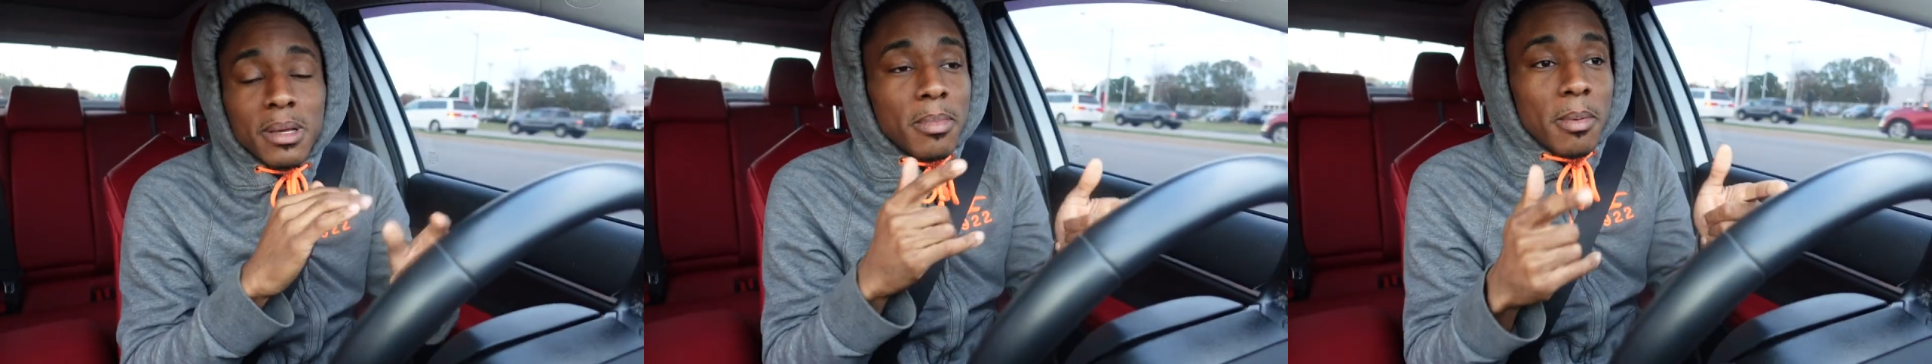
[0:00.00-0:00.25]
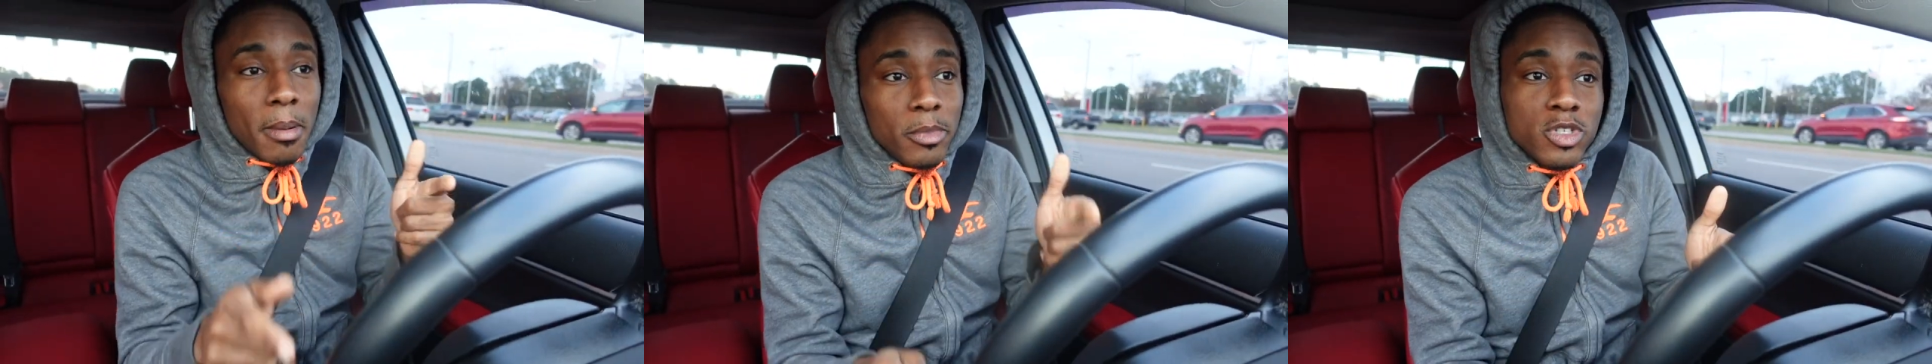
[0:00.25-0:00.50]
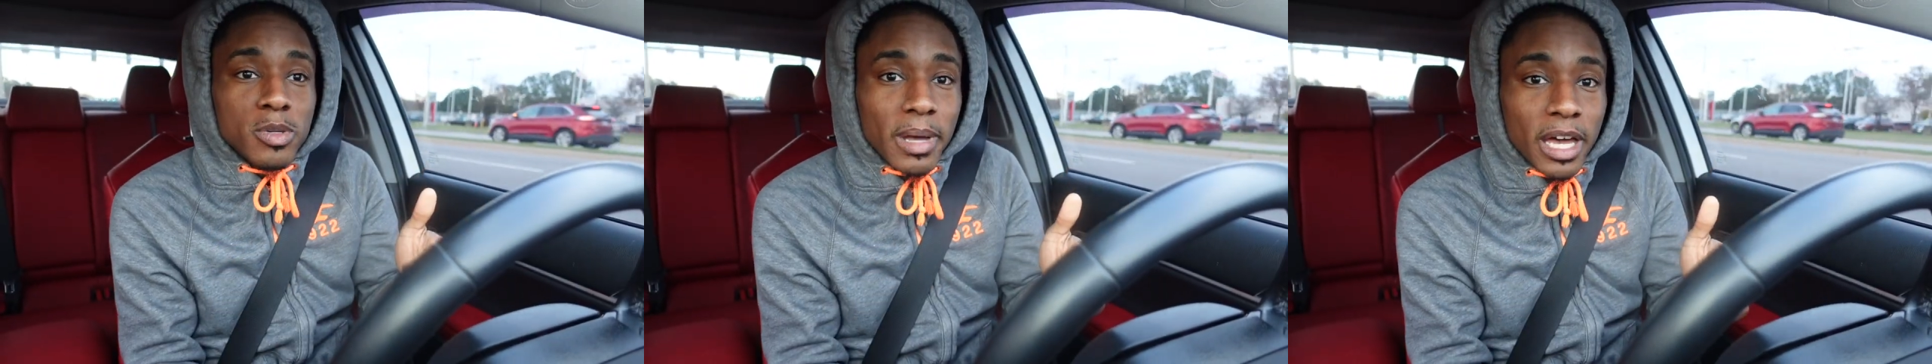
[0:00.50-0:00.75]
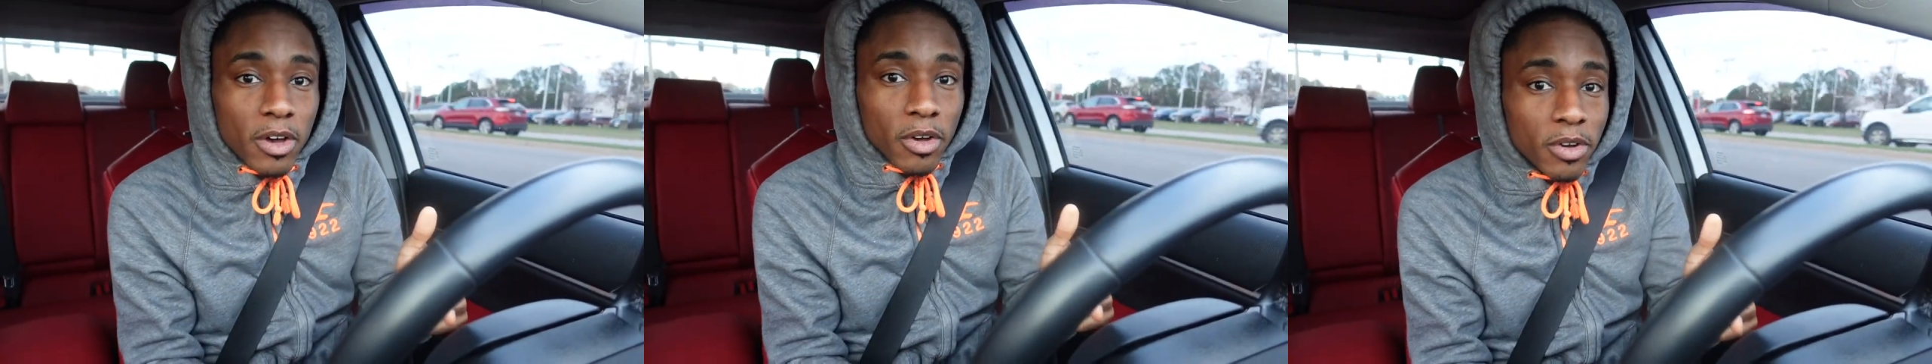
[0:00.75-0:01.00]
let me put my music
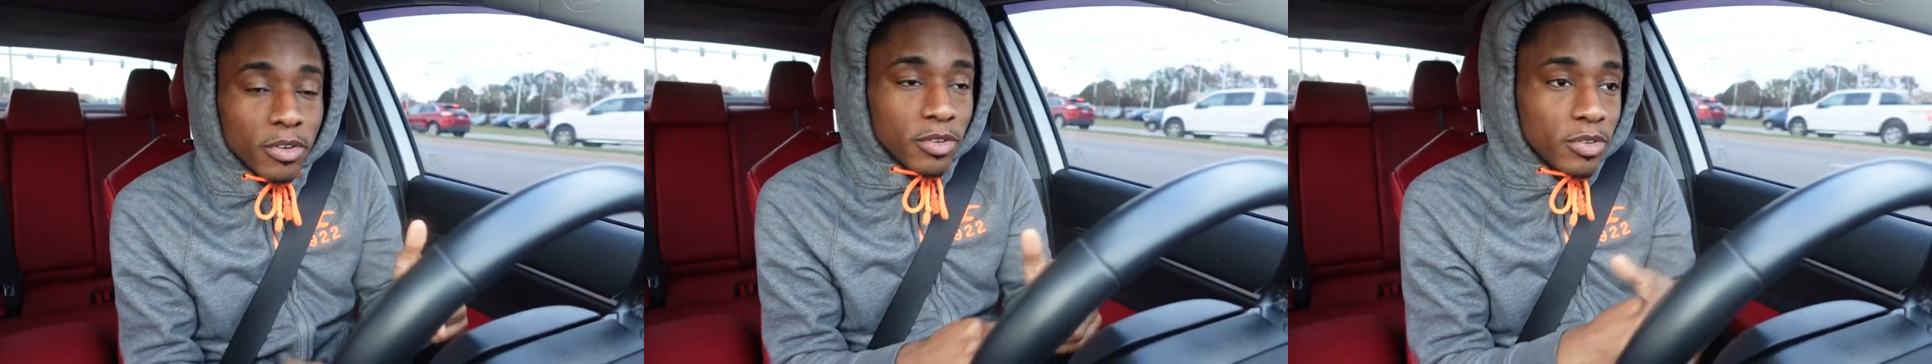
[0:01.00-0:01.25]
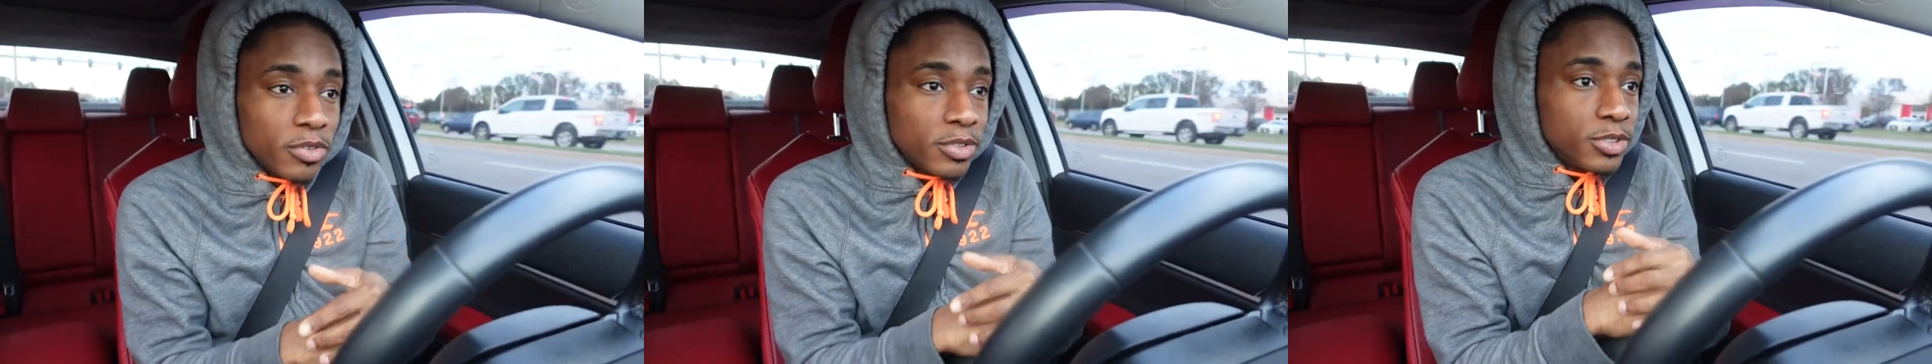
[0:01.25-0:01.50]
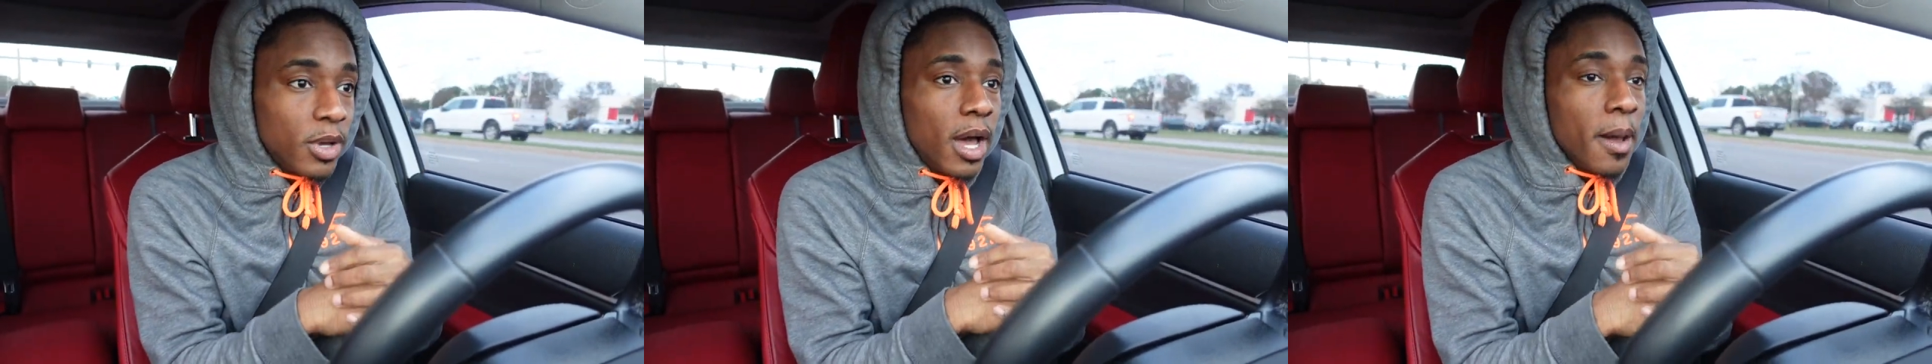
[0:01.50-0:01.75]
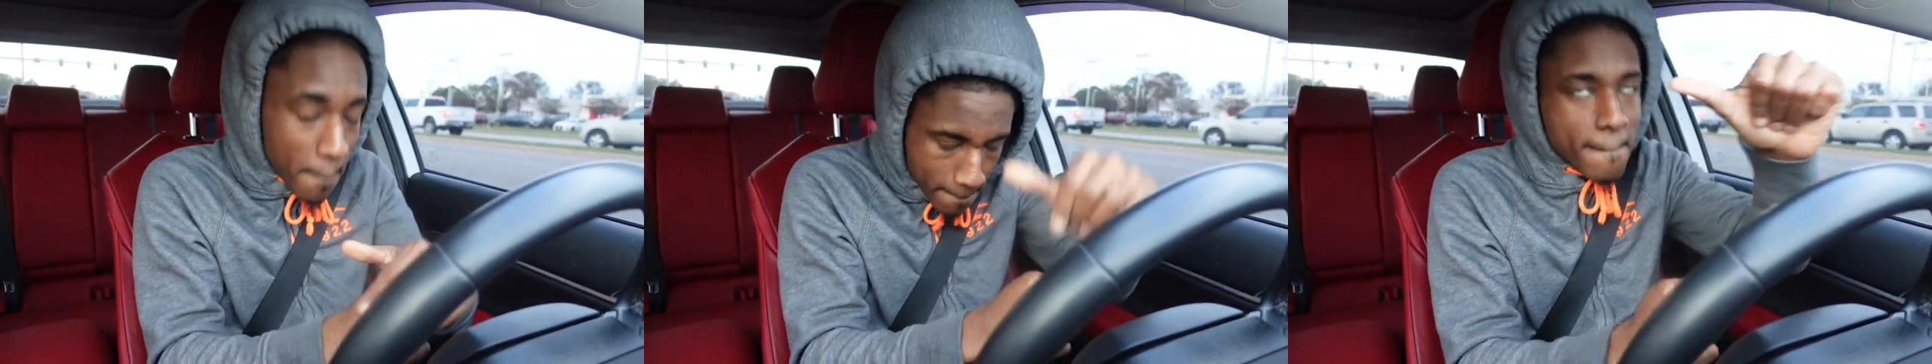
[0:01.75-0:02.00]
back on so I
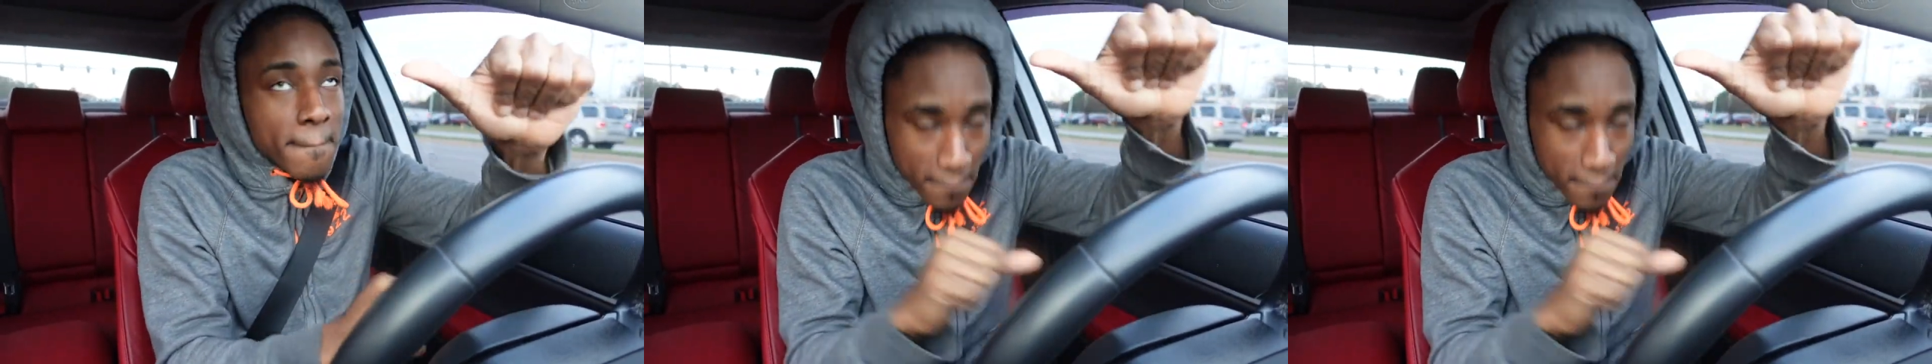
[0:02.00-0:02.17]
can...